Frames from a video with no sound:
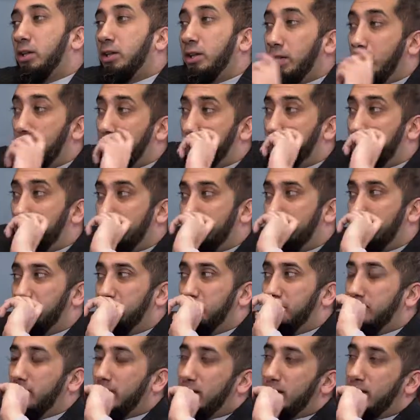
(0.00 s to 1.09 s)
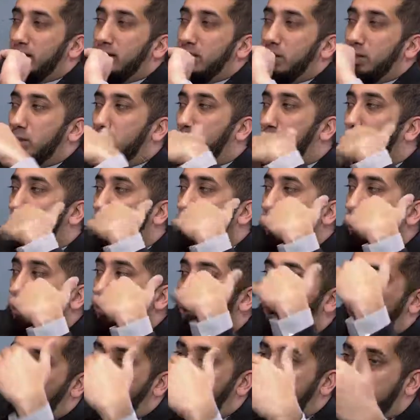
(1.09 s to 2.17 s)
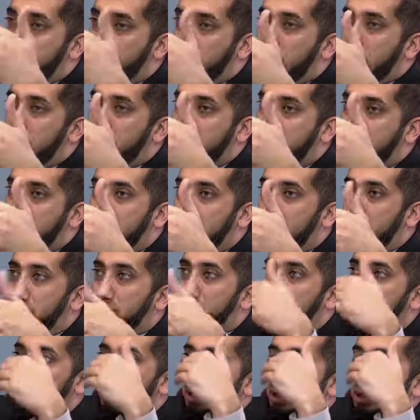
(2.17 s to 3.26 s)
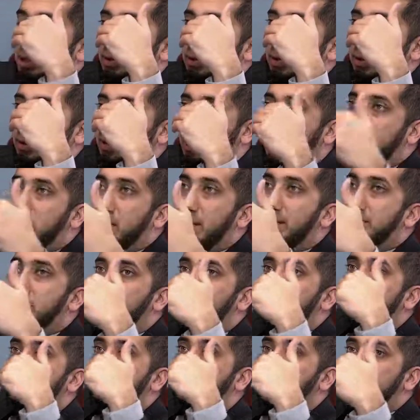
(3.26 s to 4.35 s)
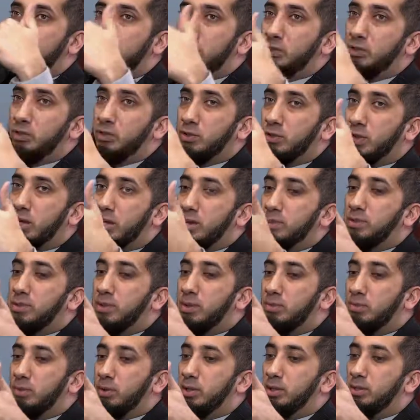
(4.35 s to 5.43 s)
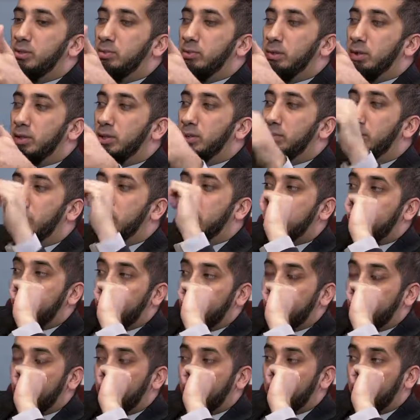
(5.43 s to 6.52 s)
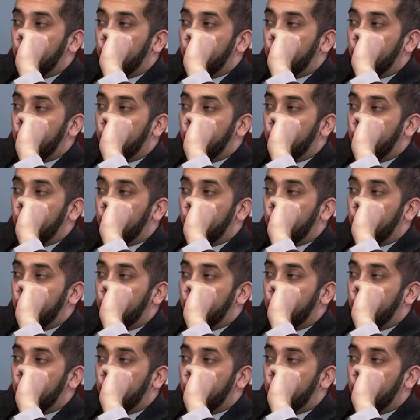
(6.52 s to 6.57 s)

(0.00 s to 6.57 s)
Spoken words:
the thing is, the point I'm trying to make is, that sometimes when you want to describe someone with the